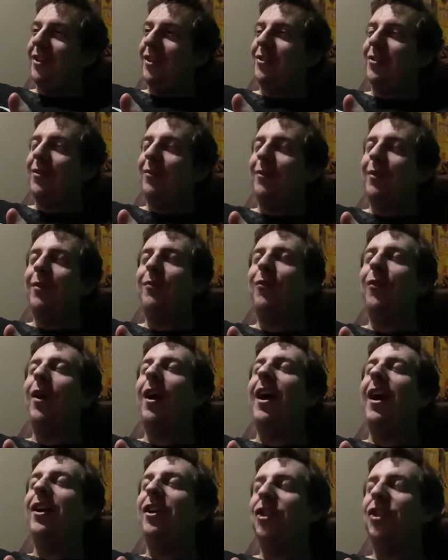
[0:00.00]

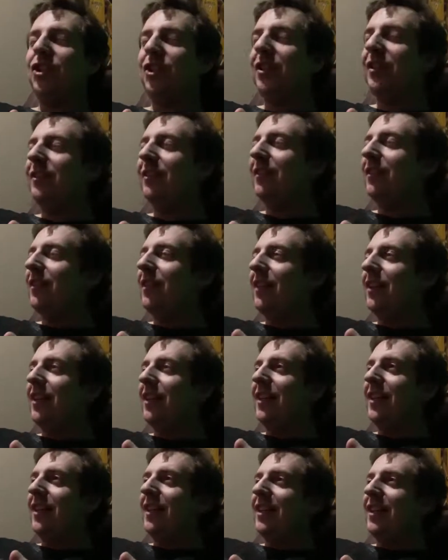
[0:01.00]
refreshed,
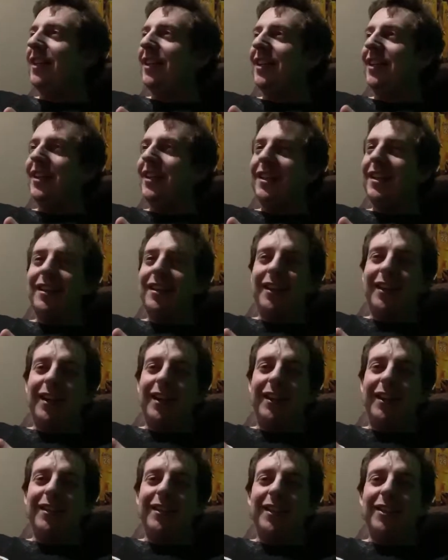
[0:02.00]

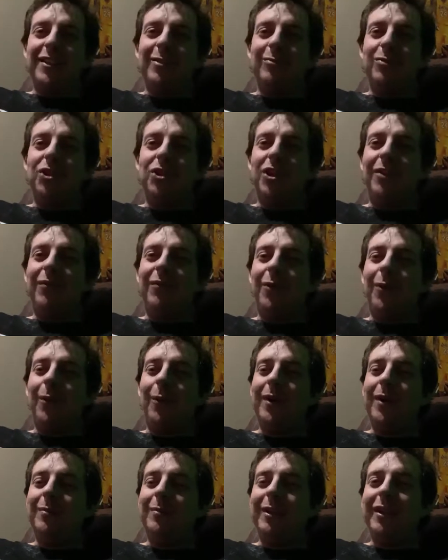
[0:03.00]
and take some G Fuel
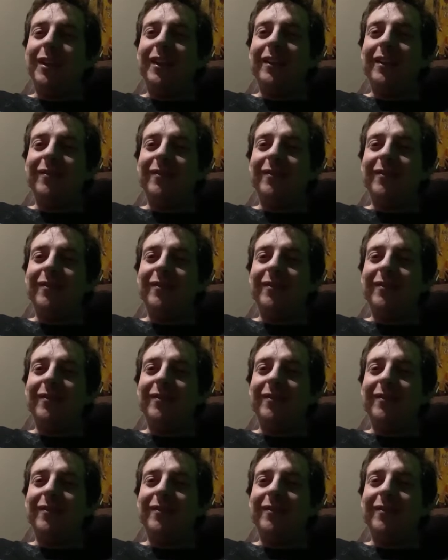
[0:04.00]
with me.